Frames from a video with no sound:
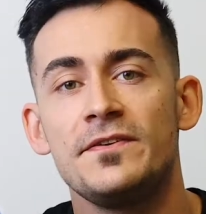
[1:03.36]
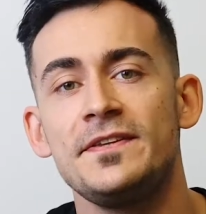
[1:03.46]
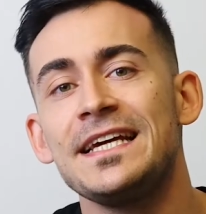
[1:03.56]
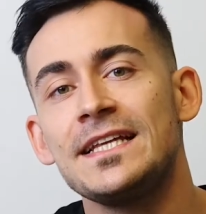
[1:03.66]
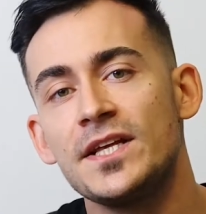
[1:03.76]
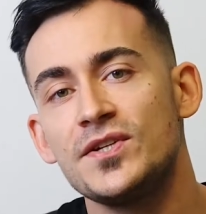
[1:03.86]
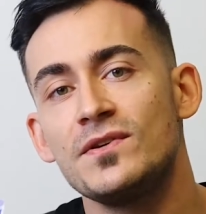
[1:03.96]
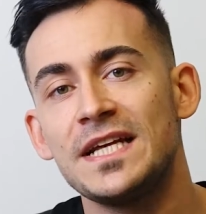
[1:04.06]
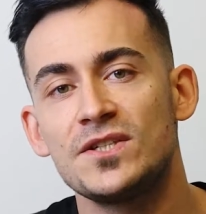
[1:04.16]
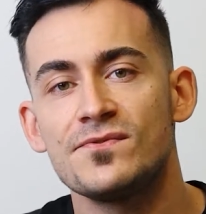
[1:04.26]
thing that
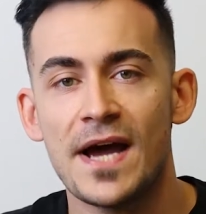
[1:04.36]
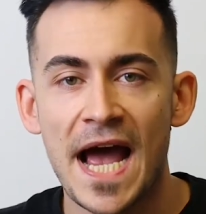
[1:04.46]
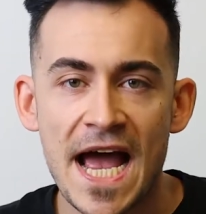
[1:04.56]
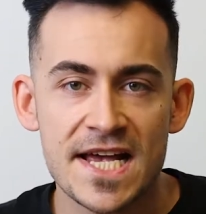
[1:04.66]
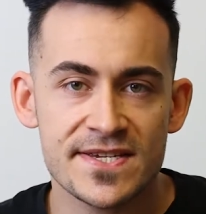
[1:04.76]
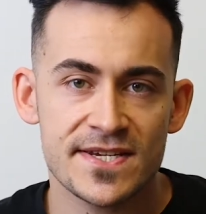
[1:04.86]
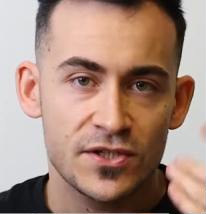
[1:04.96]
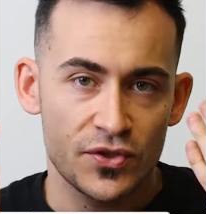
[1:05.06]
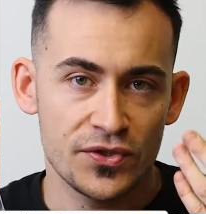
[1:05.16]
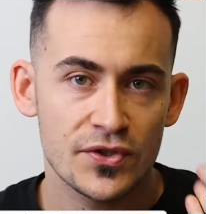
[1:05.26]
you need to
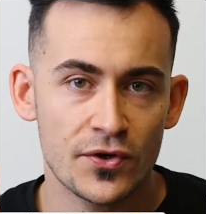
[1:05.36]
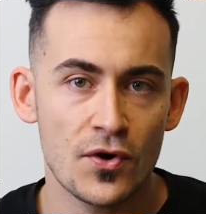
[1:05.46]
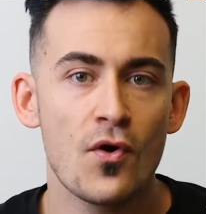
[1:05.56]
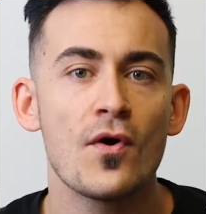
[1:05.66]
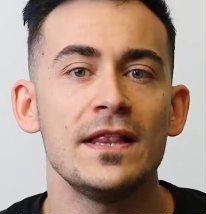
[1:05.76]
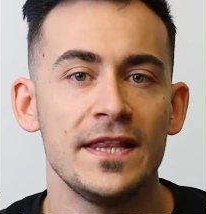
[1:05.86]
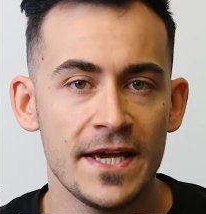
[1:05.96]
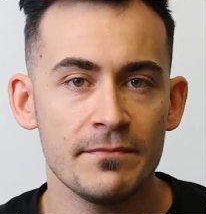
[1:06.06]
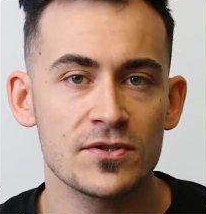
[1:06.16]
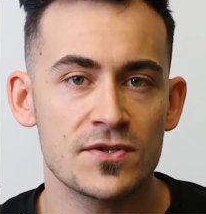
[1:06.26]
ask to your
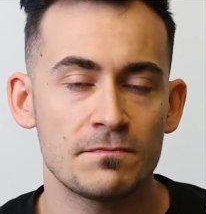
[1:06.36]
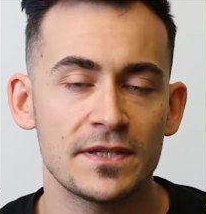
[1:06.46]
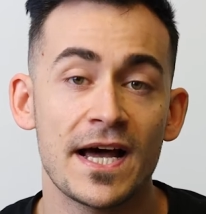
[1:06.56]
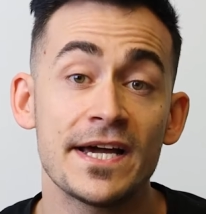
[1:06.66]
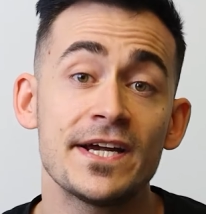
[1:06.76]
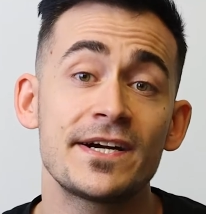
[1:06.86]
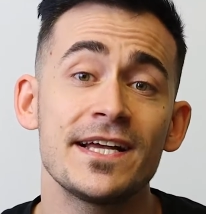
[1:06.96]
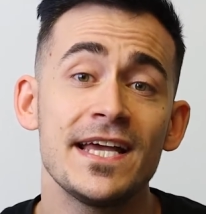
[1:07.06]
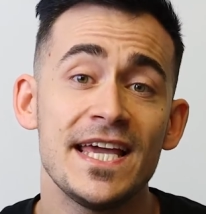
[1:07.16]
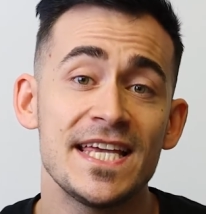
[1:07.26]
label
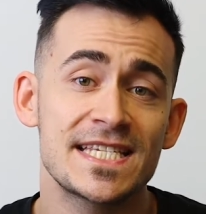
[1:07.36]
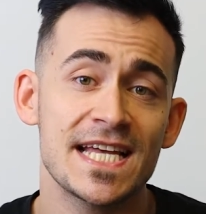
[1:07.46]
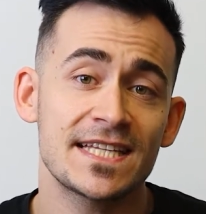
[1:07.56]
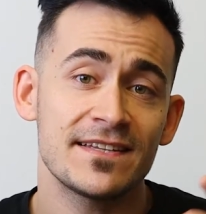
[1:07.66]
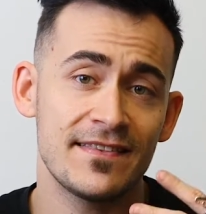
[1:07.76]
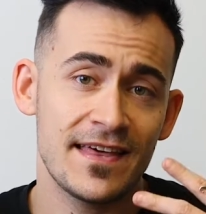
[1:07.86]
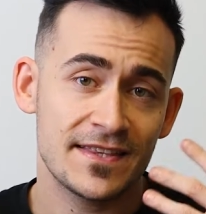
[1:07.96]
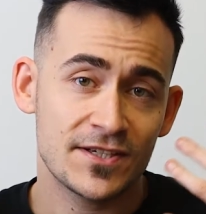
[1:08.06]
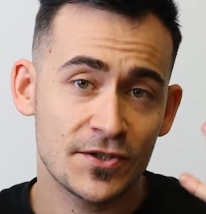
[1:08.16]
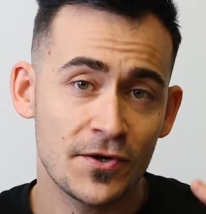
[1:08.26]
supplier is
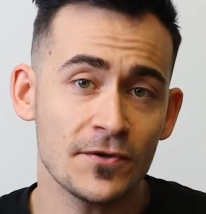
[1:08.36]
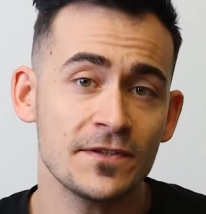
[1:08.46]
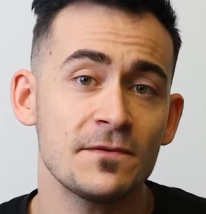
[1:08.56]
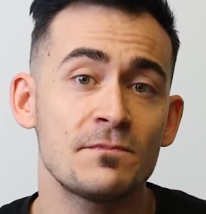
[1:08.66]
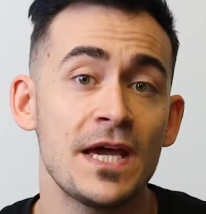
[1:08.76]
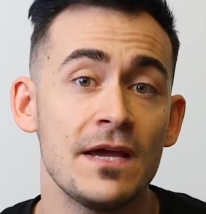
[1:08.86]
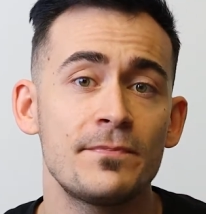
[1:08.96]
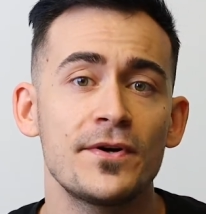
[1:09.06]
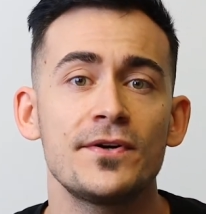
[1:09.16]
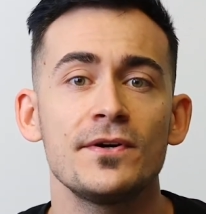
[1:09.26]
that coated
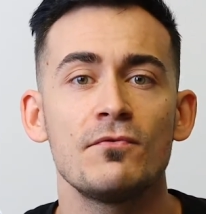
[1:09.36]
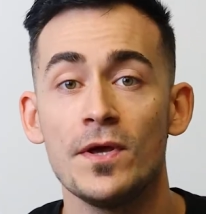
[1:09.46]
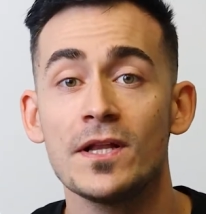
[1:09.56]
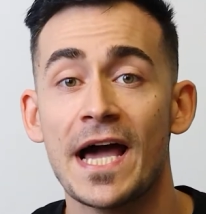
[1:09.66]
paper will